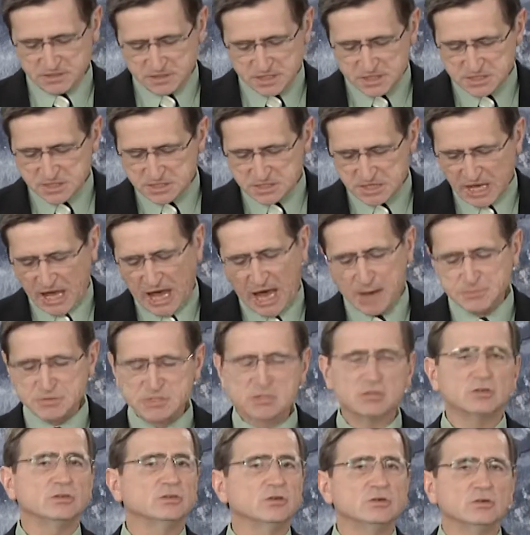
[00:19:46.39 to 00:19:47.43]
This is
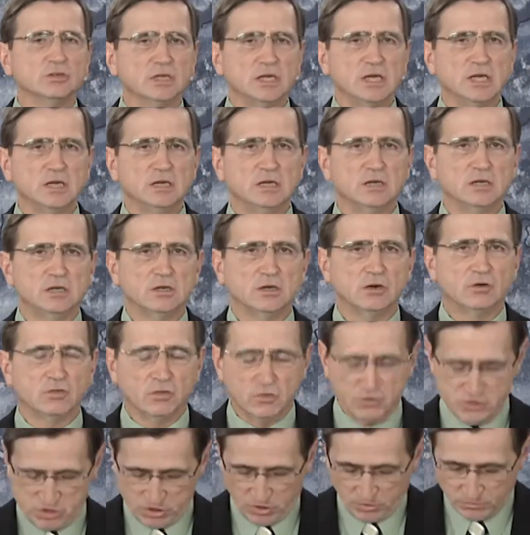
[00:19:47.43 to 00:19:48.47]
absolutely
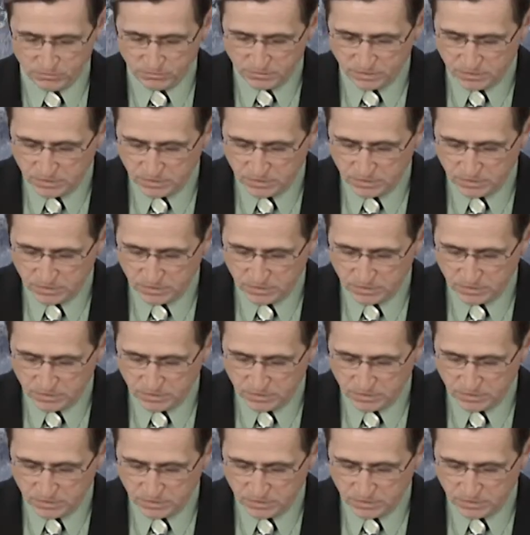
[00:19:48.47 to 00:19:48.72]
crucial.